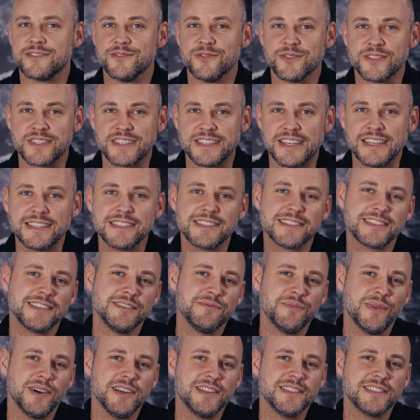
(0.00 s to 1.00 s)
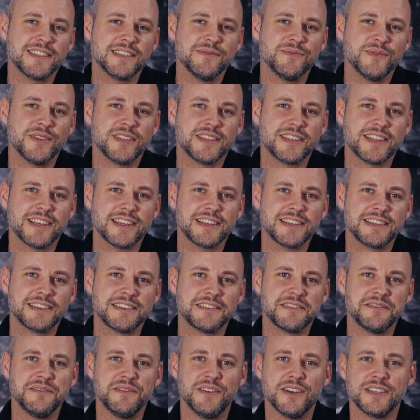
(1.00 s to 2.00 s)
Let's discover together what
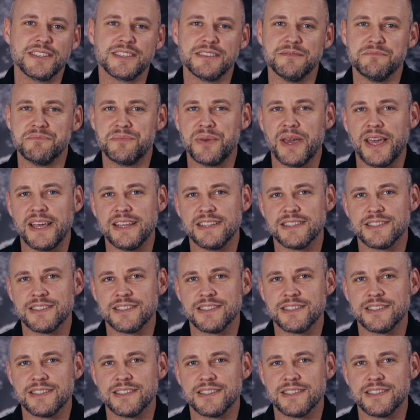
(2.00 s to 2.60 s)
Paint 3D has